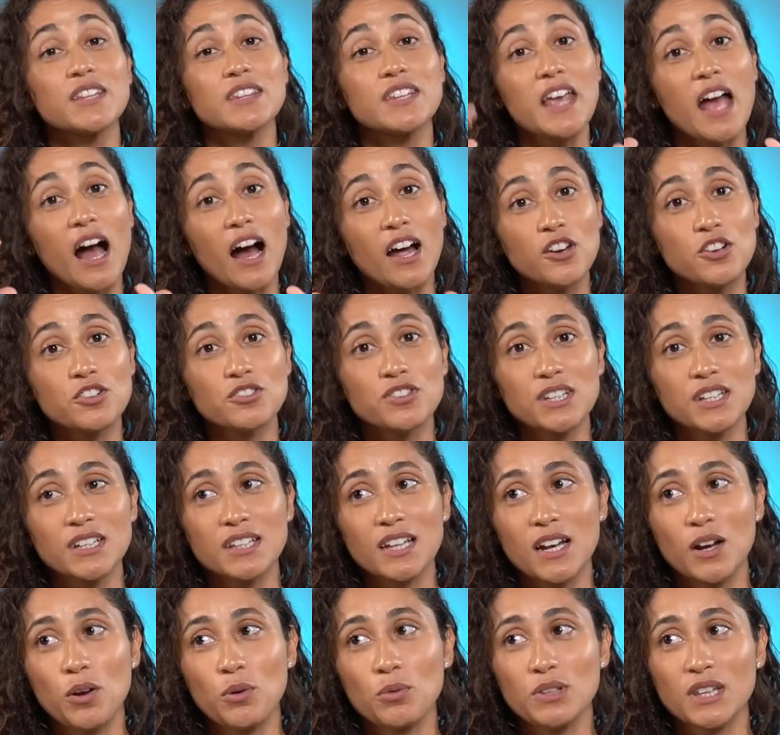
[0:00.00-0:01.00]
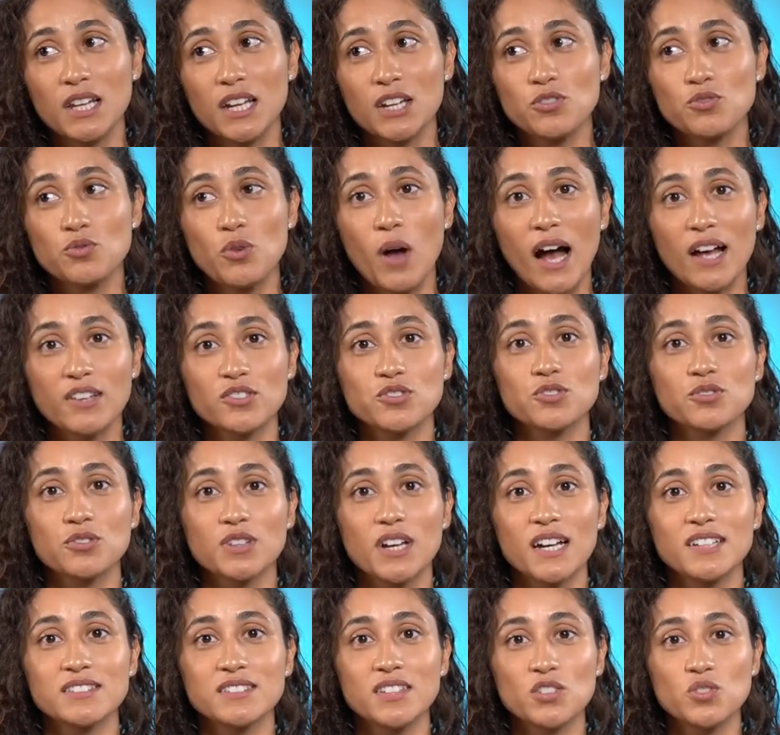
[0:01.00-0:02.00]
The other thing that I would like to ask you
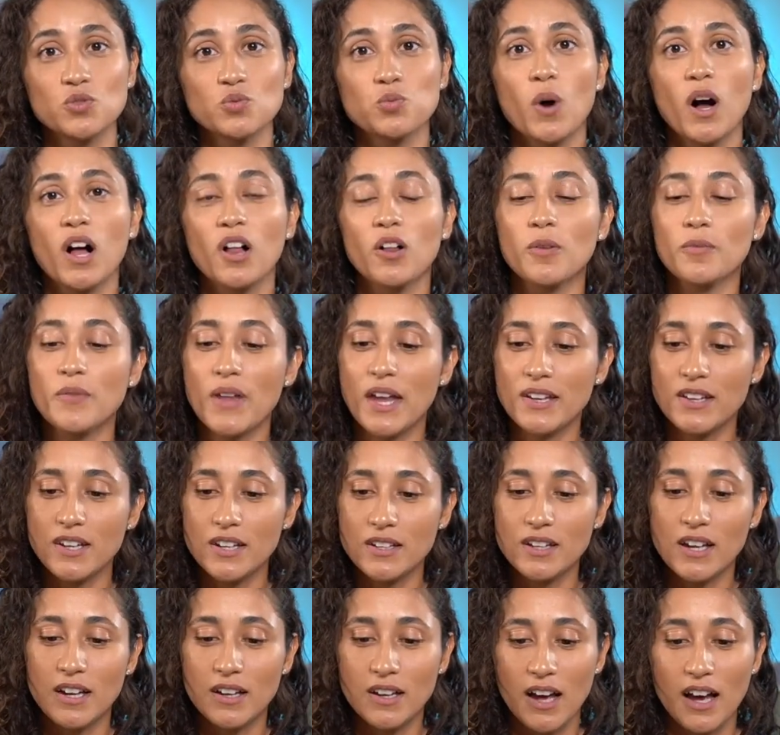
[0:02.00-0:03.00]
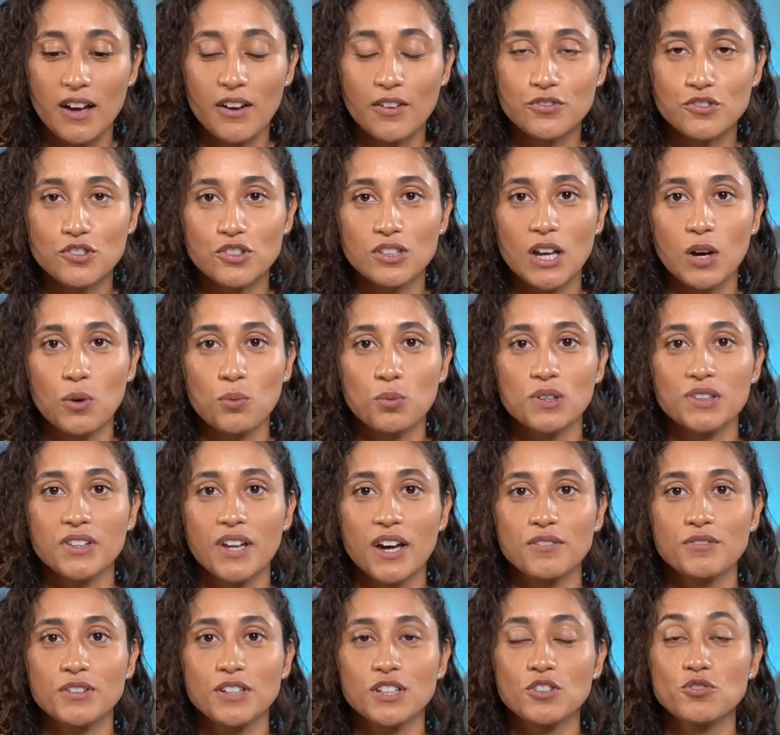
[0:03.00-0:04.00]
guys as well, and then after that we'll
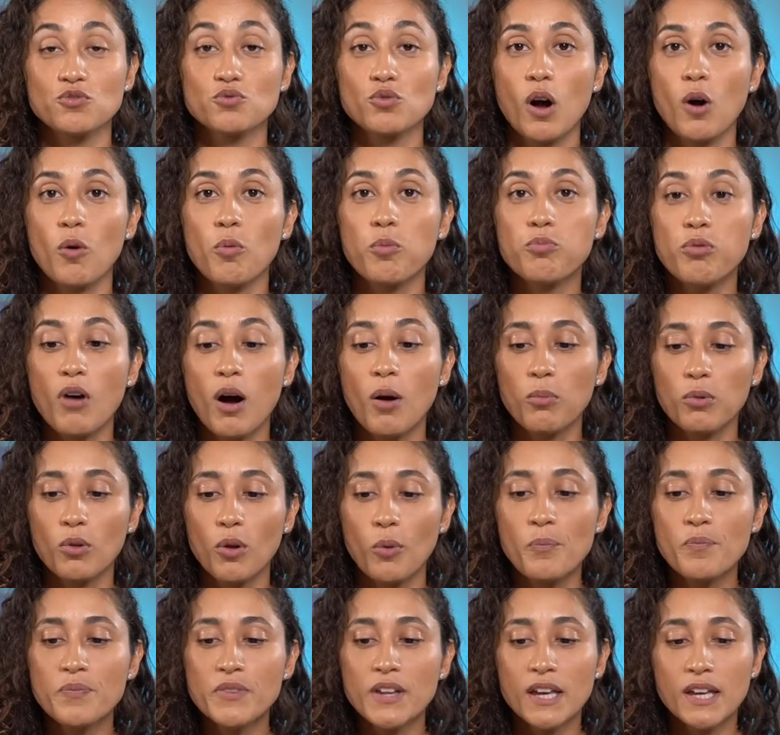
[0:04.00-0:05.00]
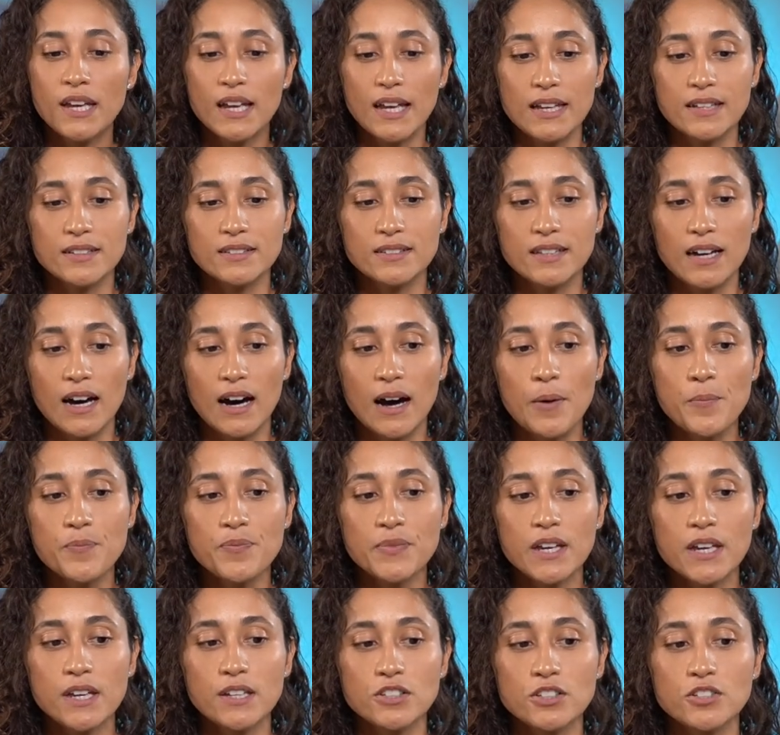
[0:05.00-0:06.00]
dive into our problem, is that
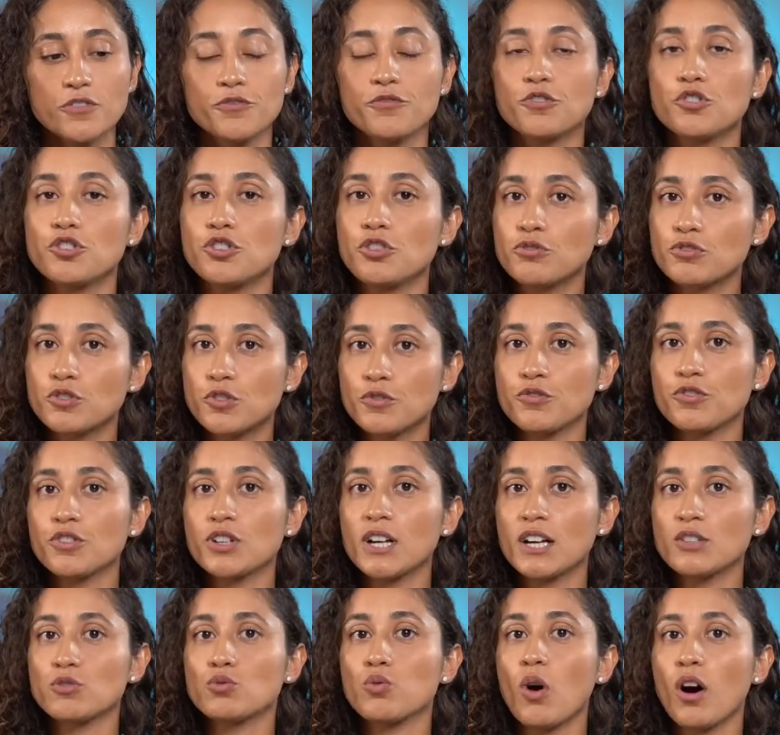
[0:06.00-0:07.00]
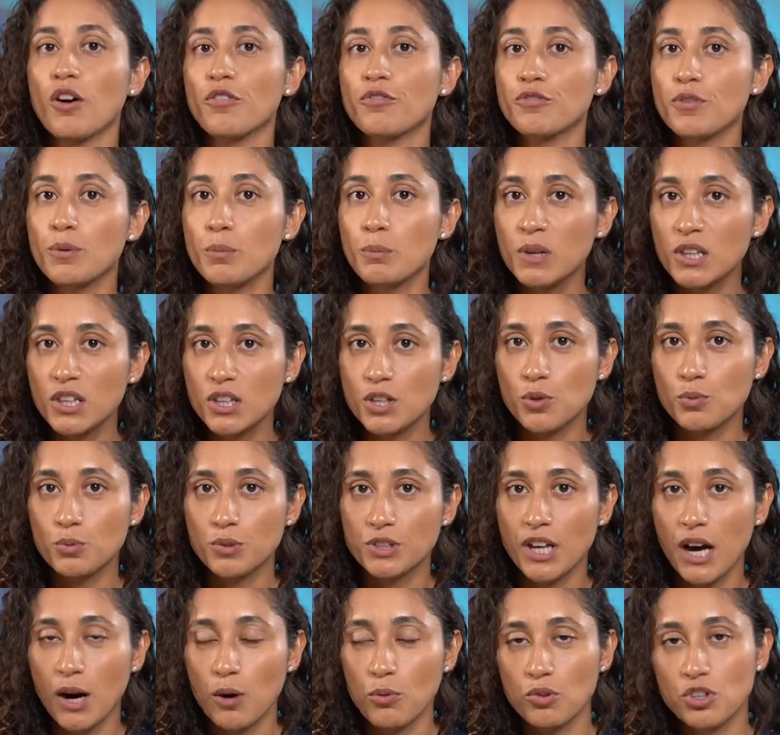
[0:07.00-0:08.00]
for those of you guys who are familiar
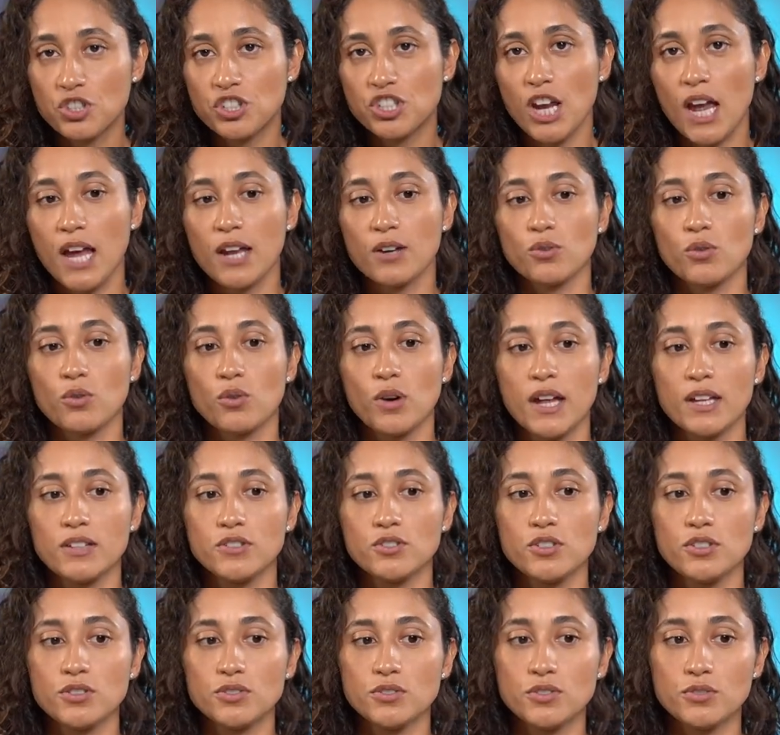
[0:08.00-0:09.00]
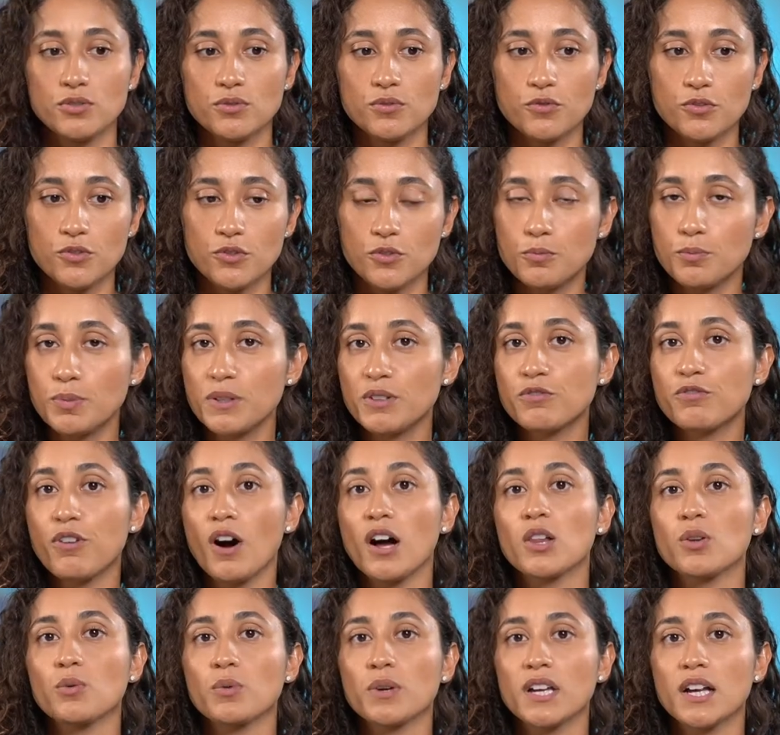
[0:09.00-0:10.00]
with our channel and you've been
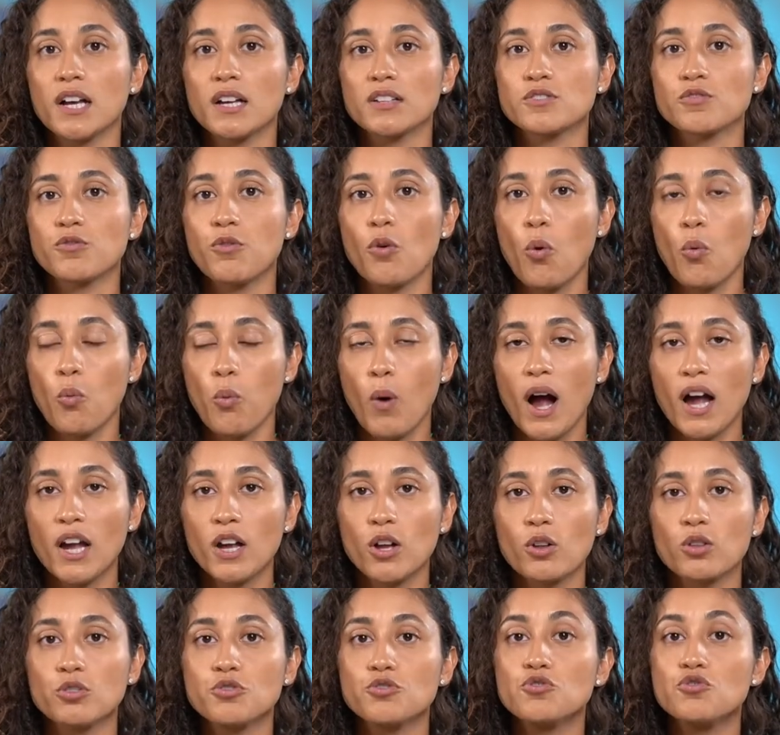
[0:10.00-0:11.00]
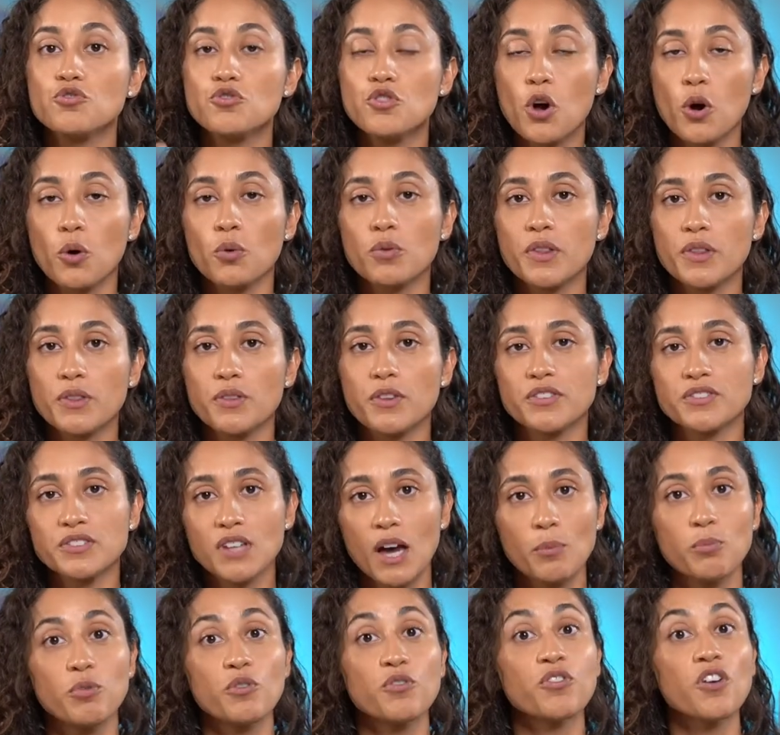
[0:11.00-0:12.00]
following us for a while, you know the
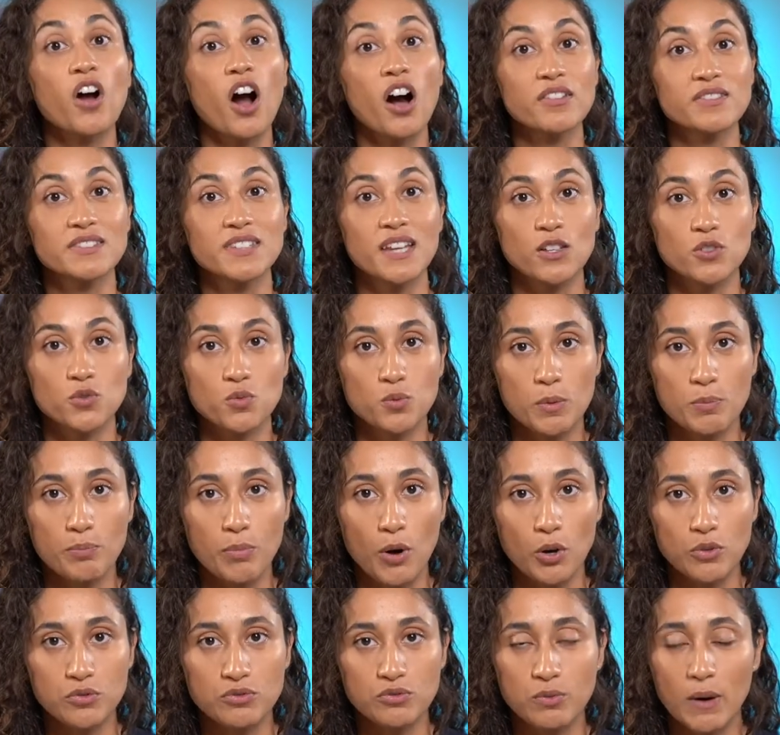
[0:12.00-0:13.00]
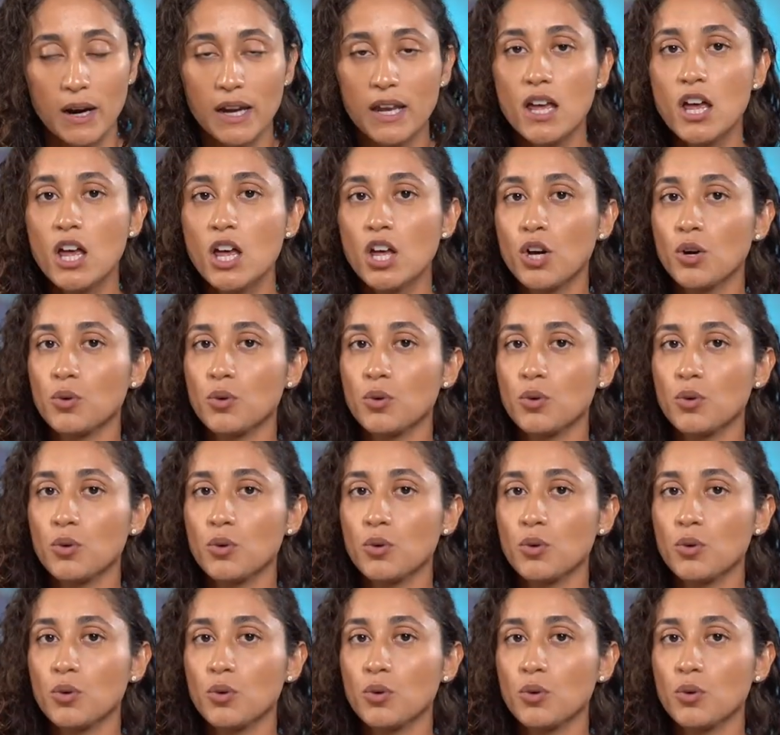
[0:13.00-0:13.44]
type of content we post, right?